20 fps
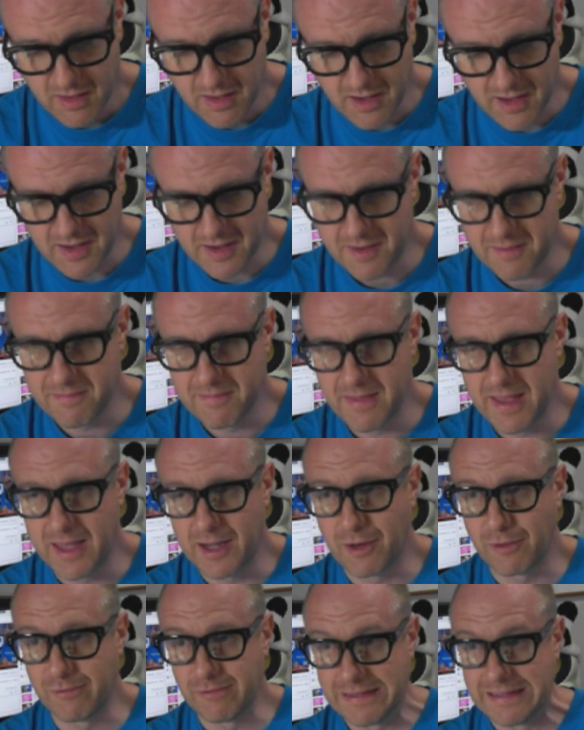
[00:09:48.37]
And
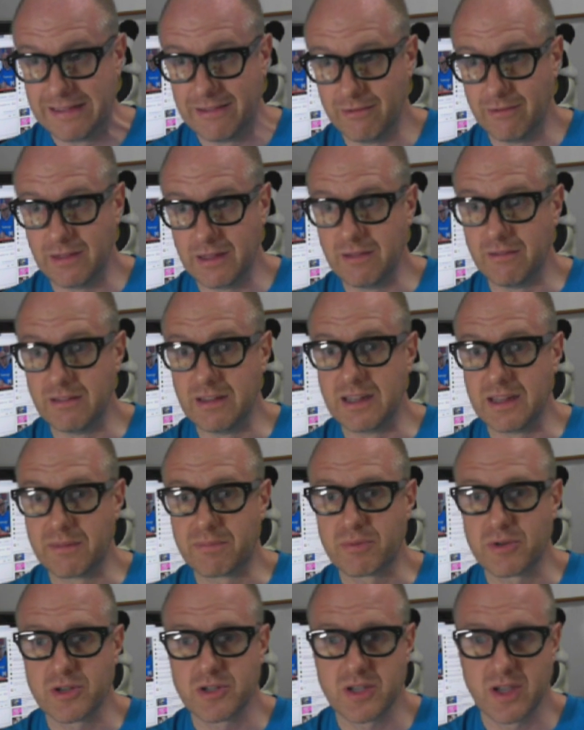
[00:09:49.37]
I really
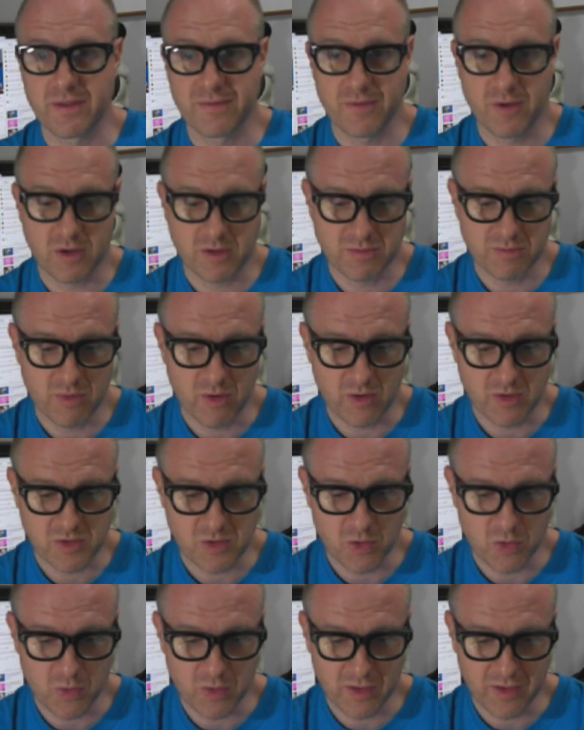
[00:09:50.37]
appreciate Fox Morris
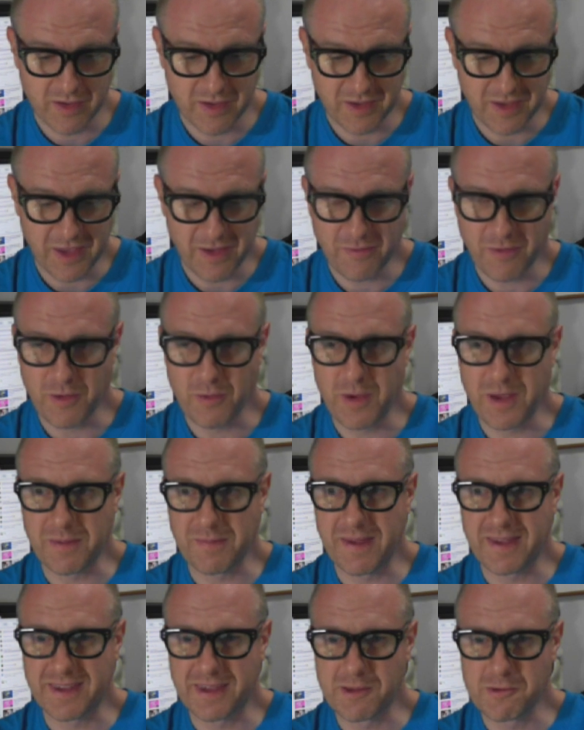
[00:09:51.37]
every week
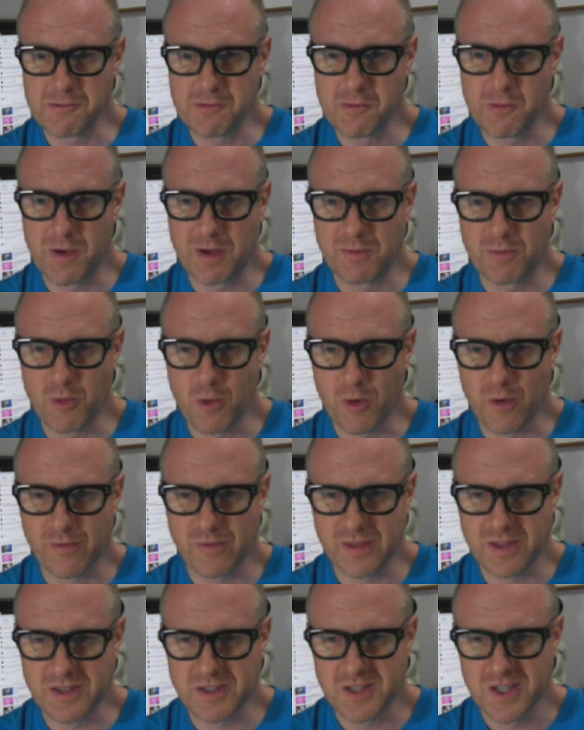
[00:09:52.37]
making one more of
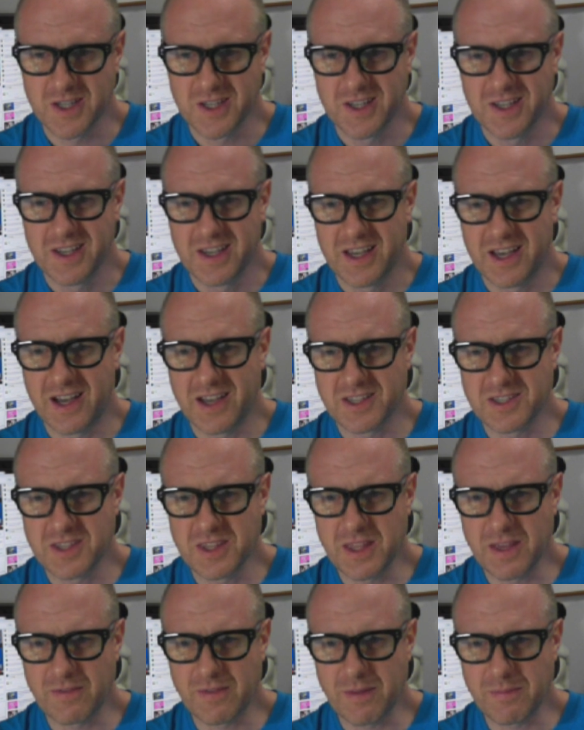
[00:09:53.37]
these. I see
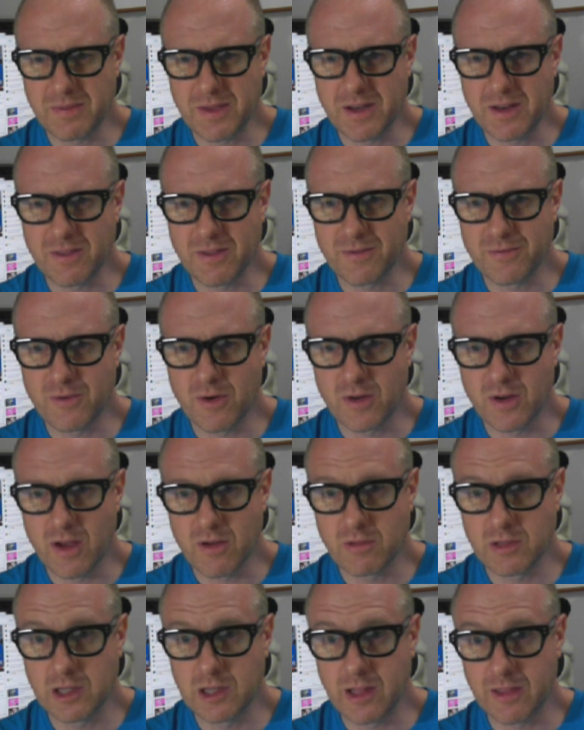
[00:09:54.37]
that you've updated the font. I
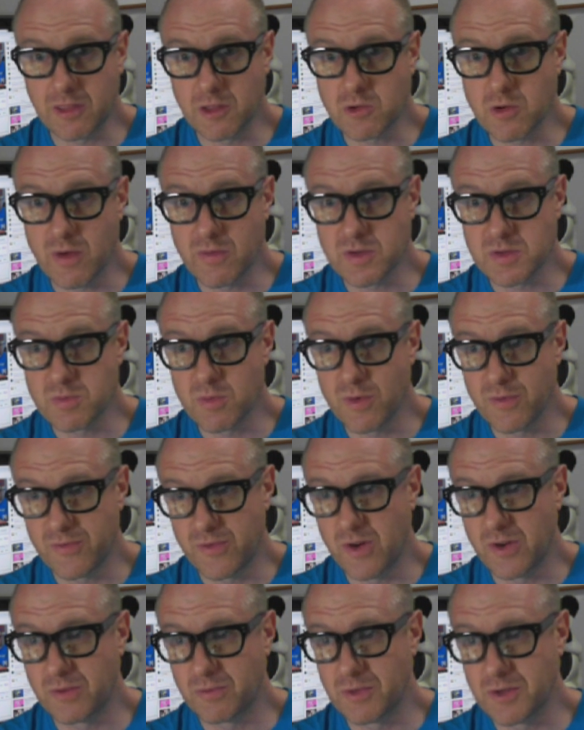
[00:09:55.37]
really like the Travis Moore
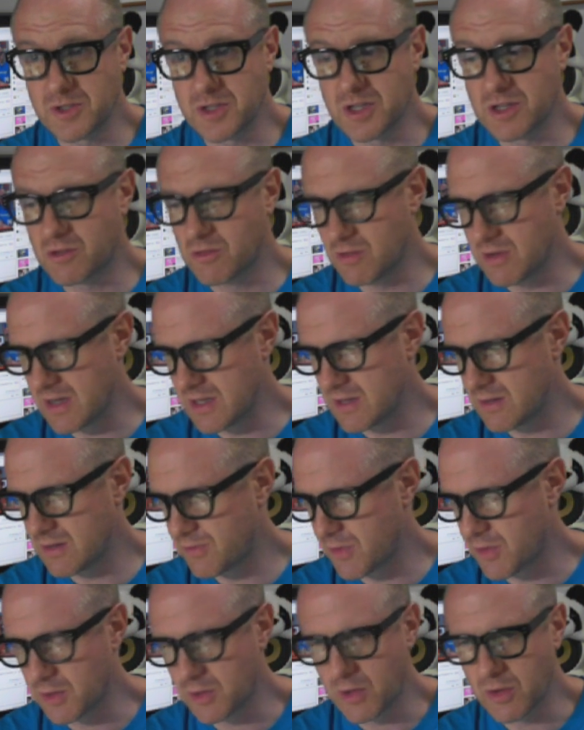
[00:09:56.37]
font which he created
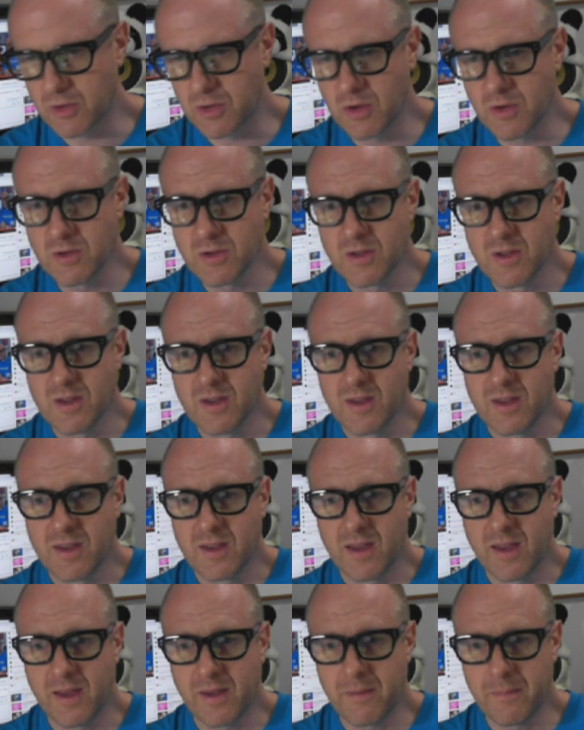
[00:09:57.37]
for the logo.
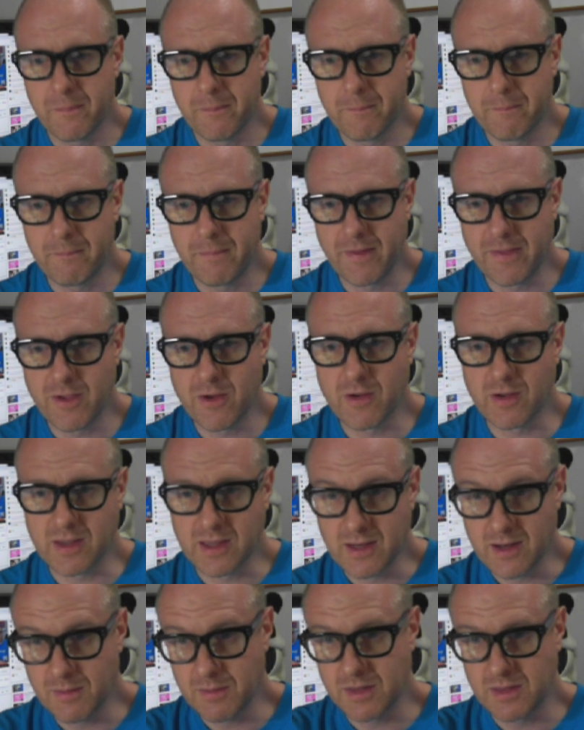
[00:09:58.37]
But there
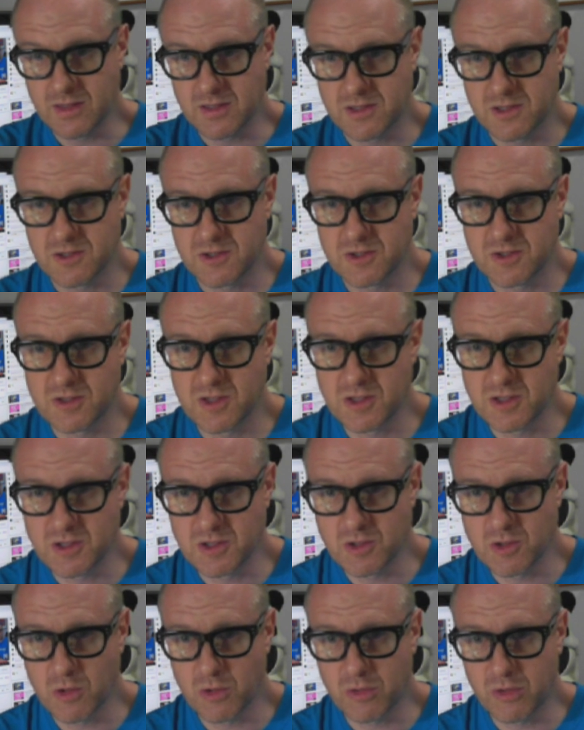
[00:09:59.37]
again, I mean, this
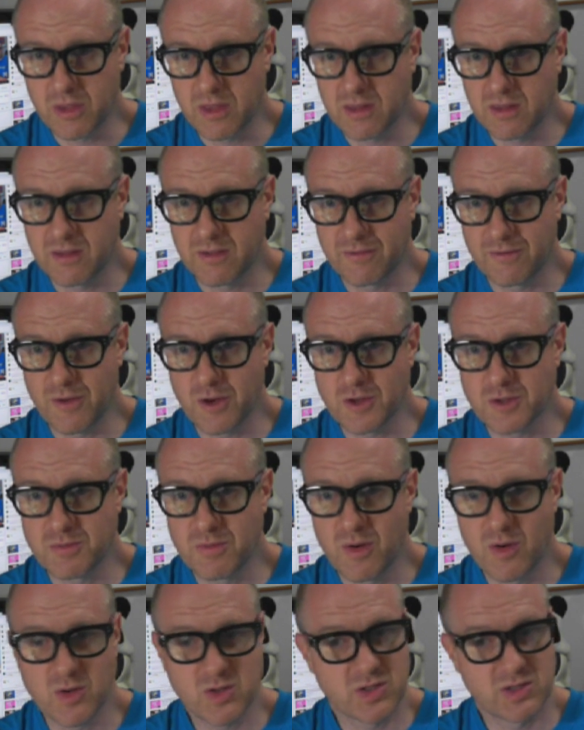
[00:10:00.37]
is your thing, Fox
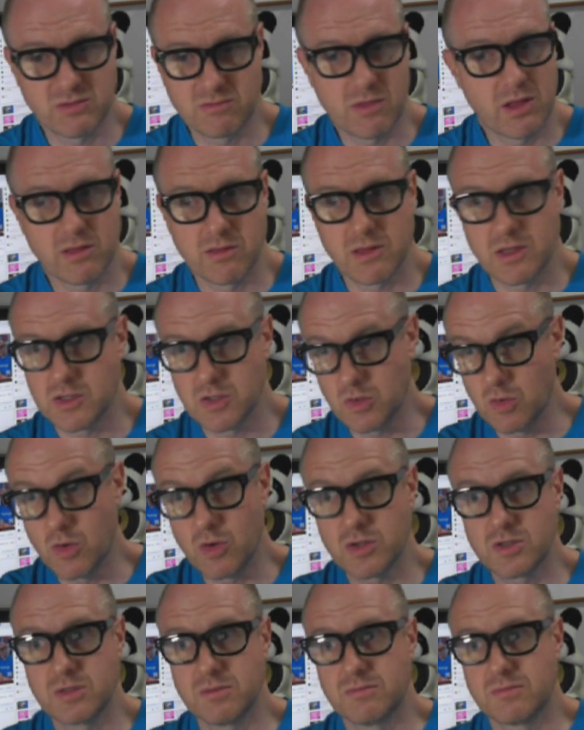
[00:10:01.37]
Morris, and these are
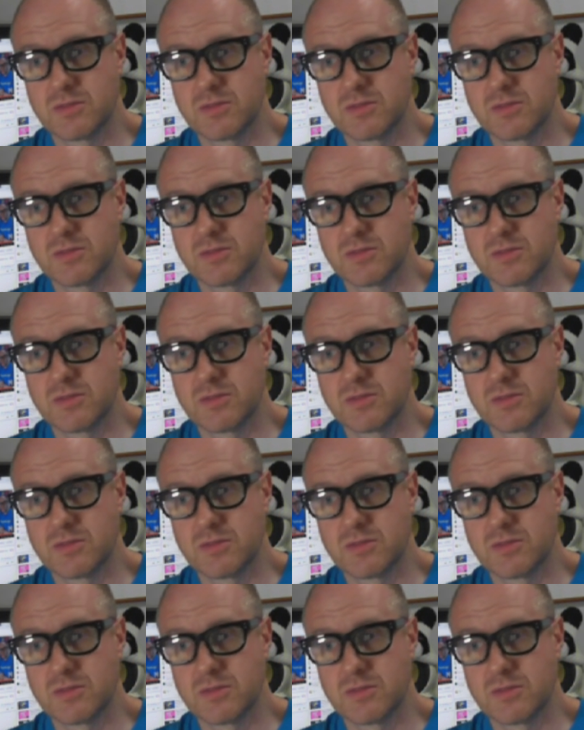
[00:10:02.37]
awesome.